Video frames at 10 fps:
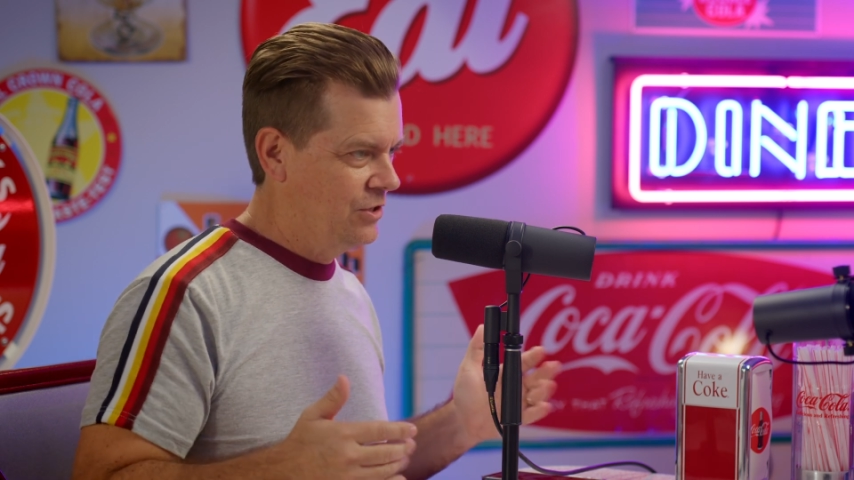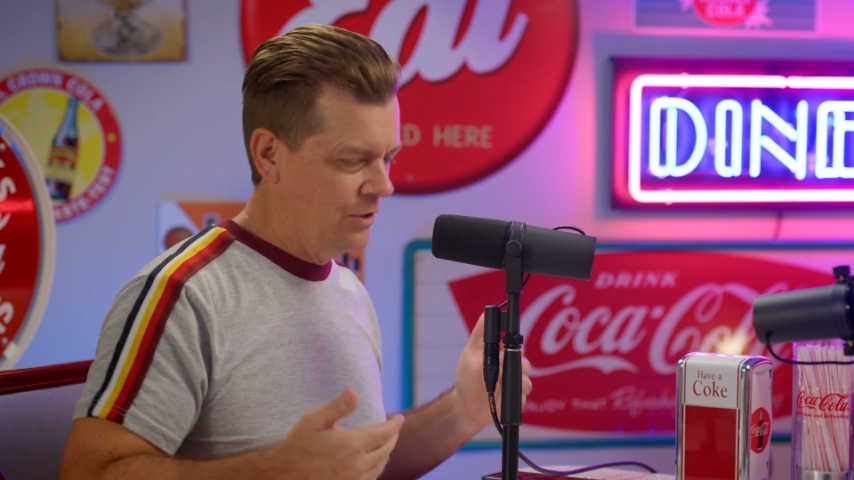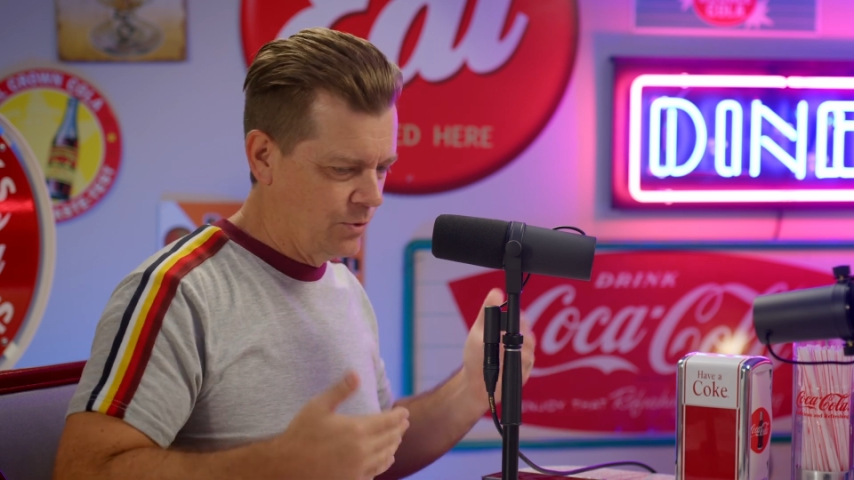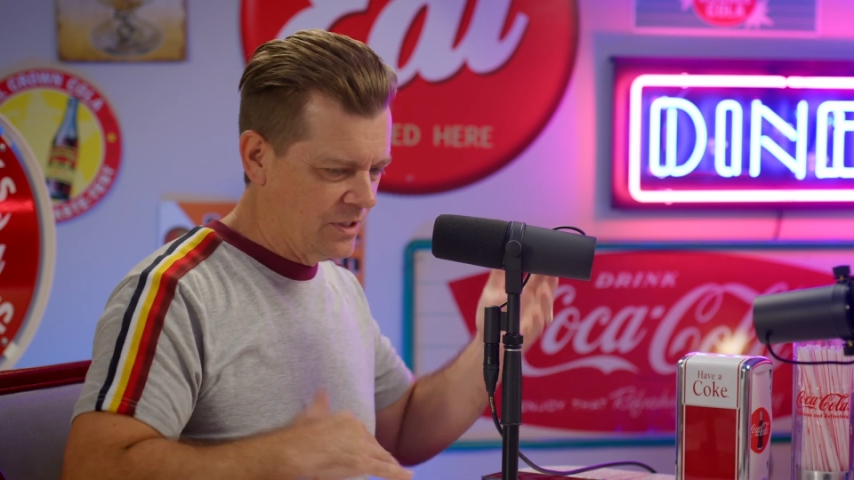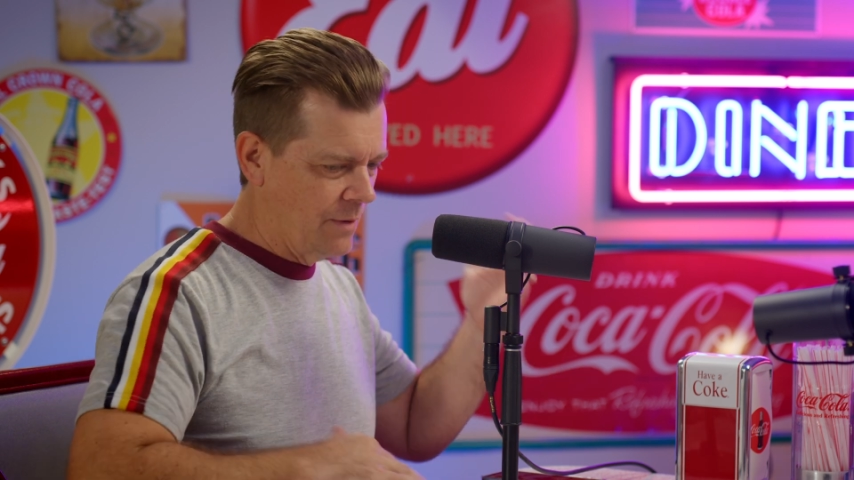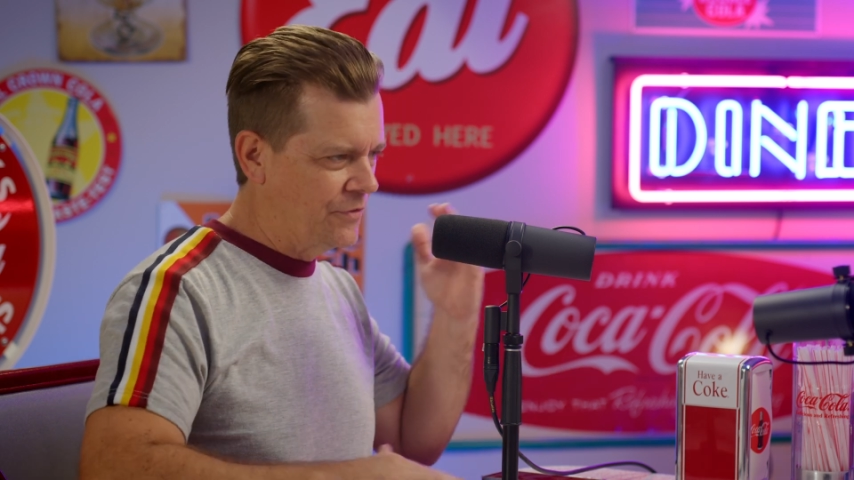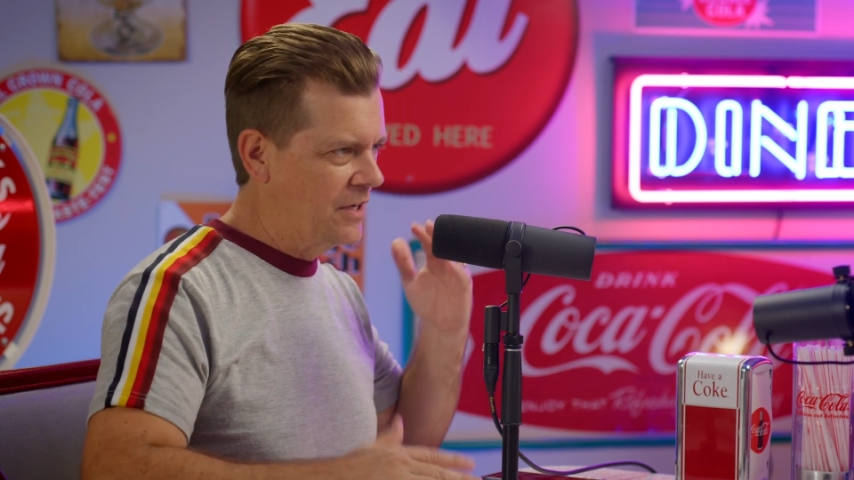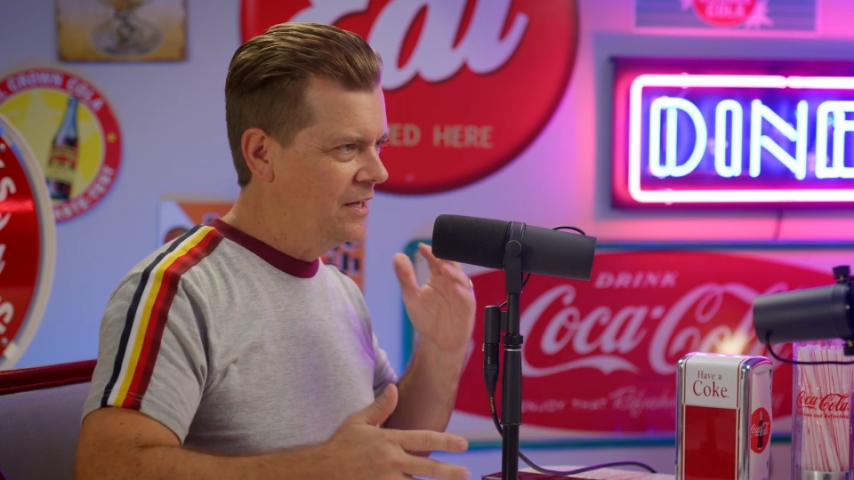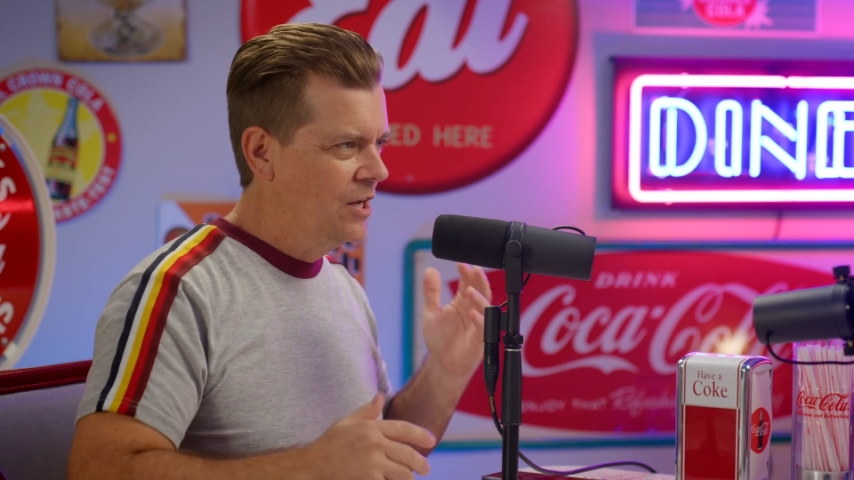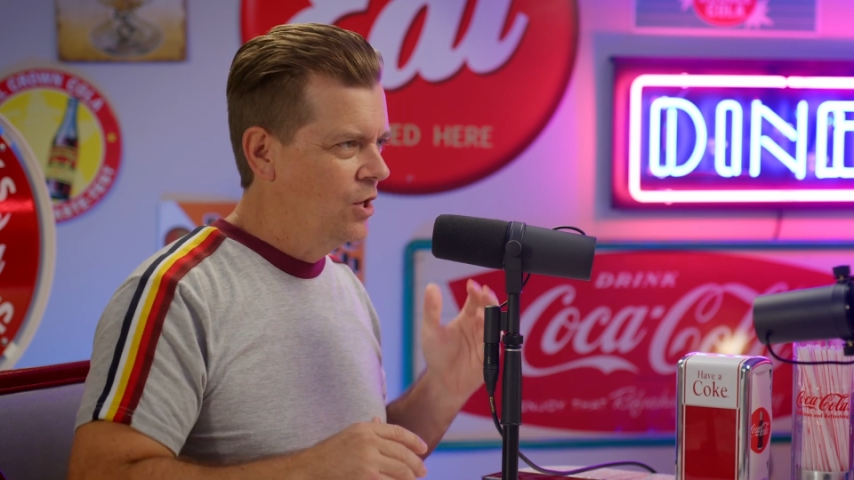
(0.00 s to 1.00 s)
So there was
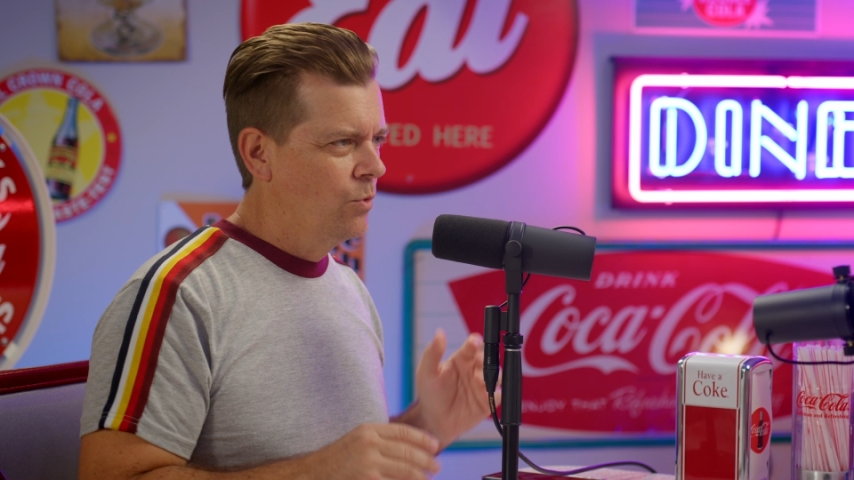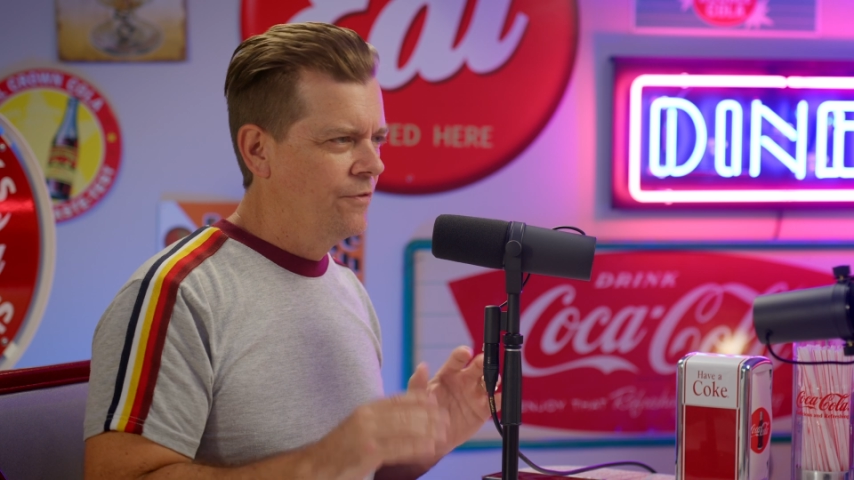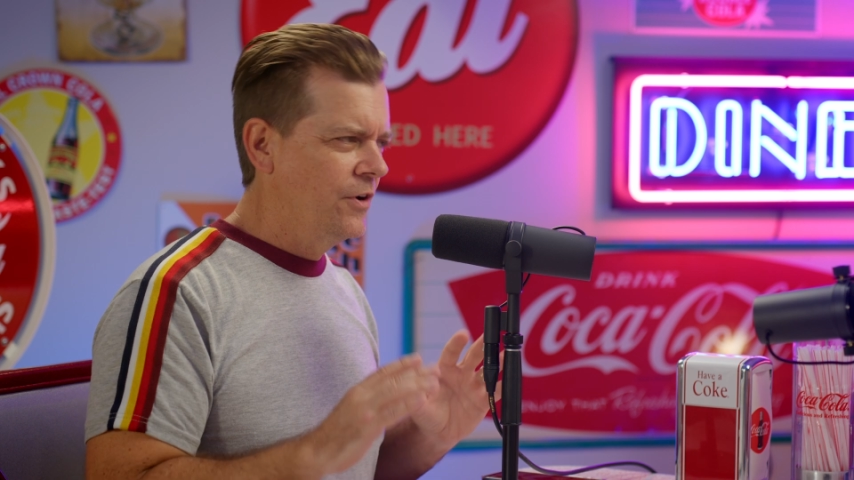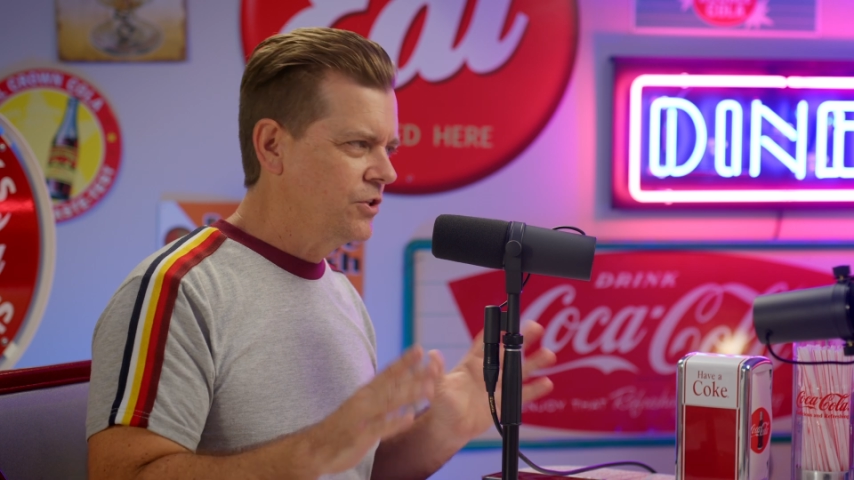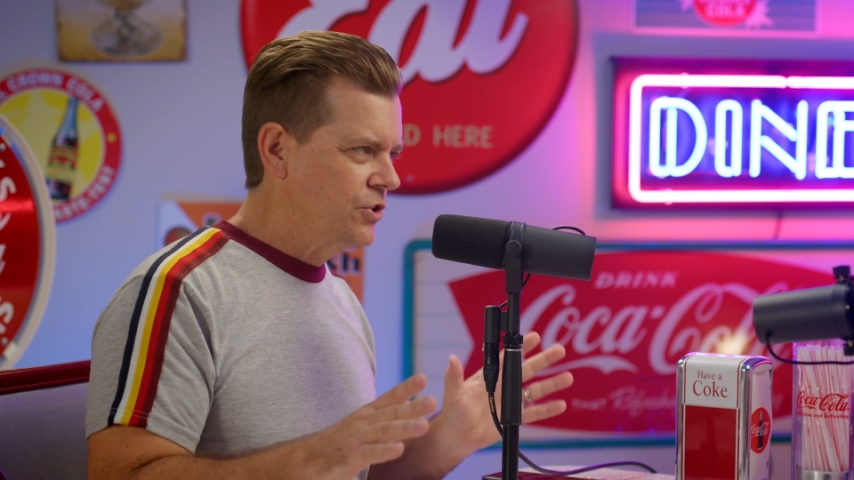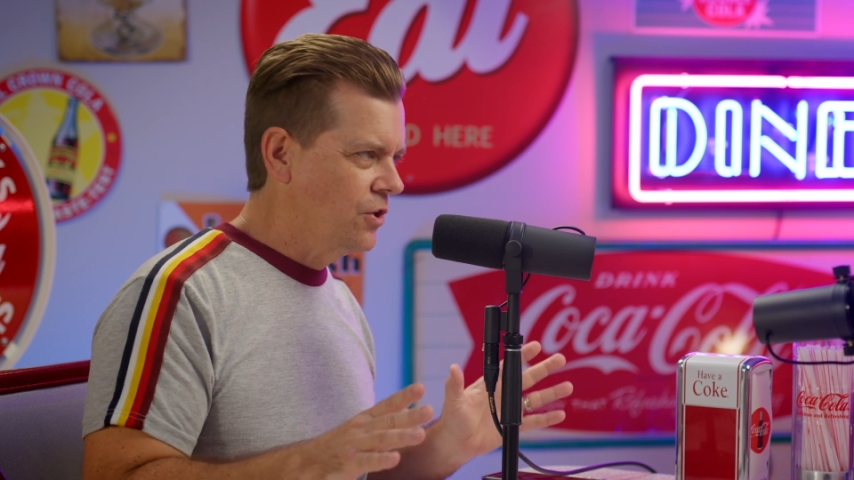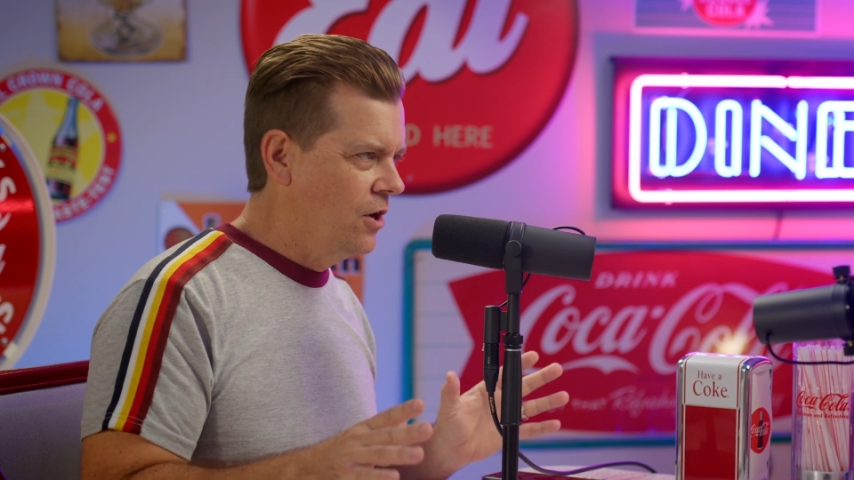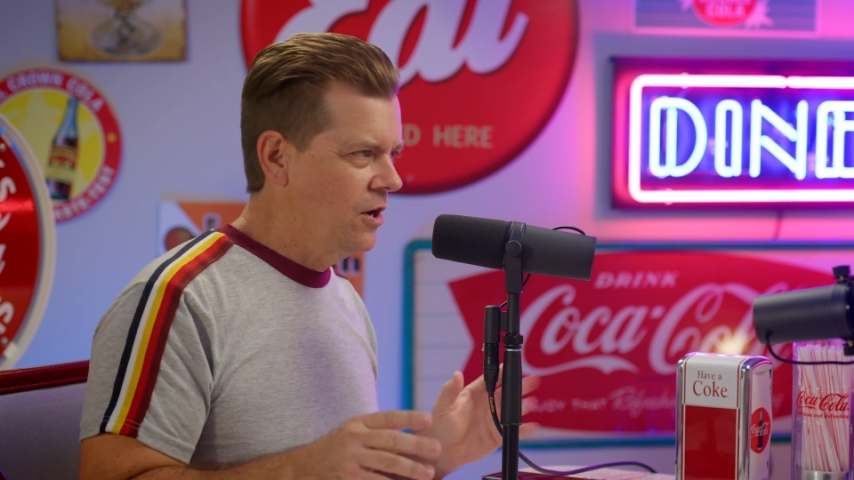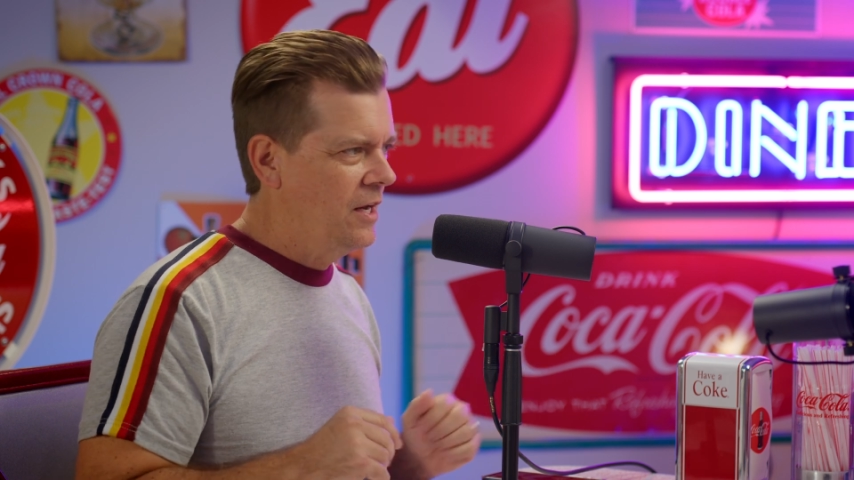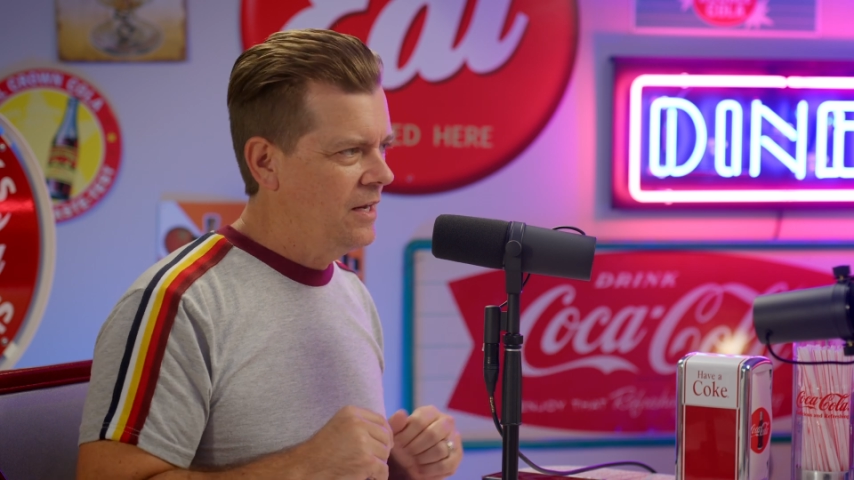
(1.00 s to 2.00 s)
something, we're very
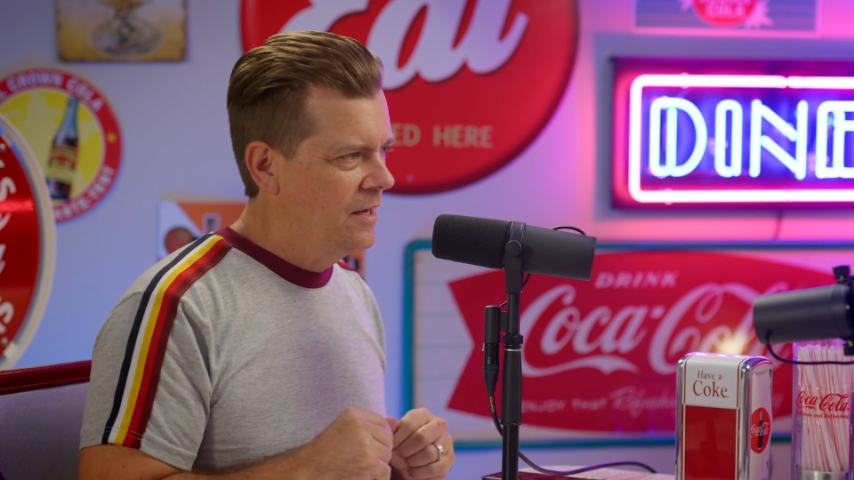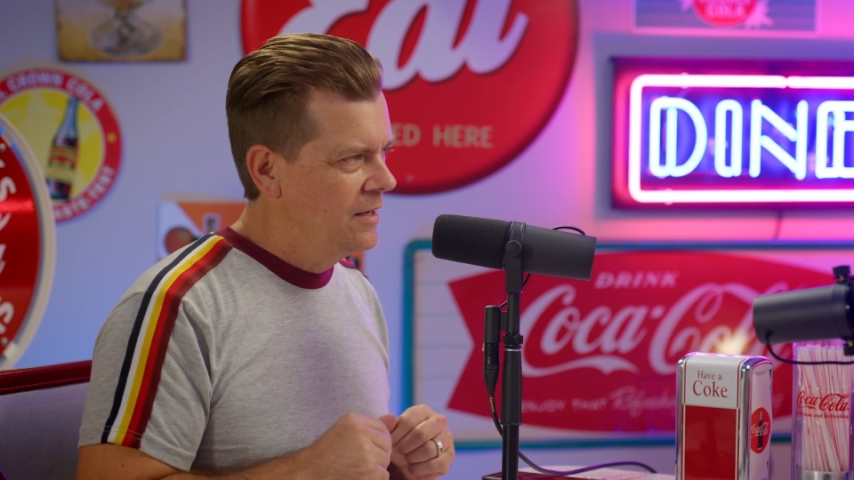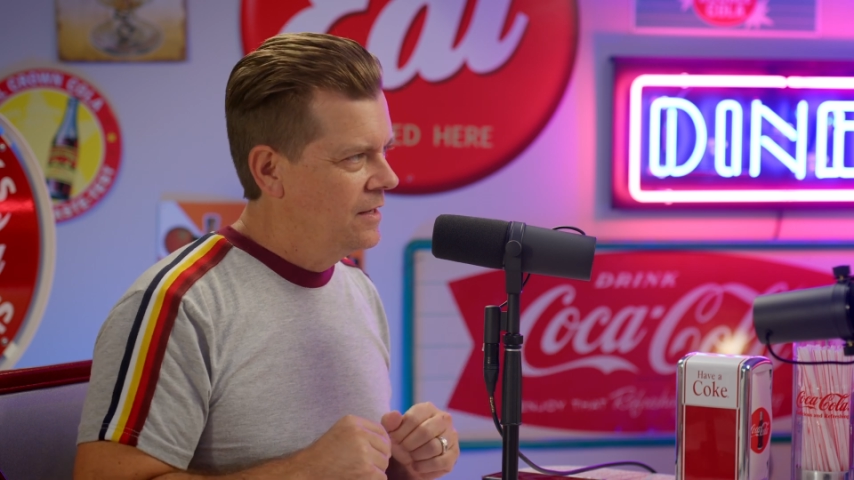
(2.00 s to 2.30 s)
sorry